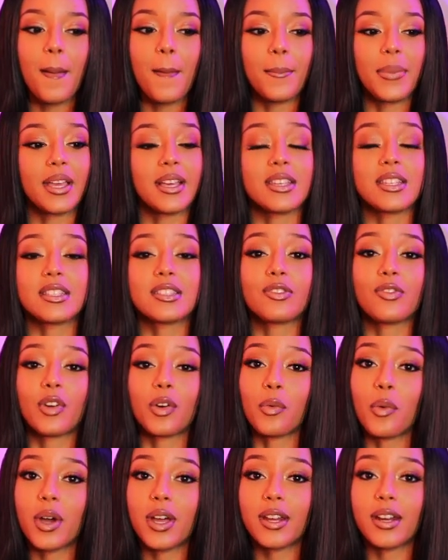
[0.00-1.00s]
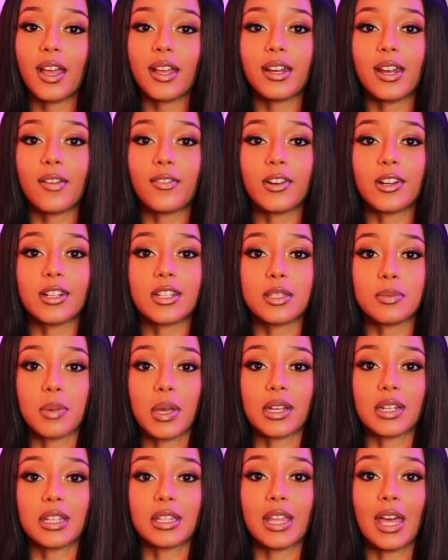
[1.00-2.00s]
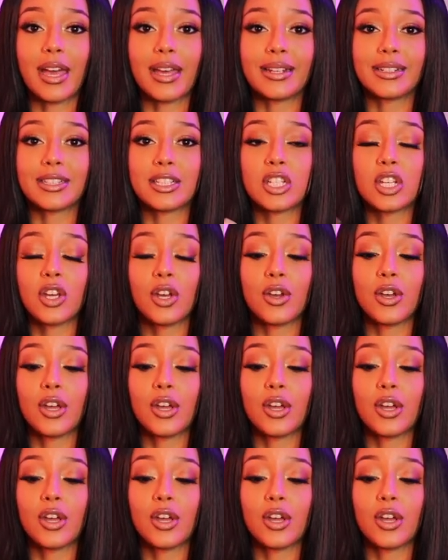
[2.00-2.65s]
Because, for one, I never expected that.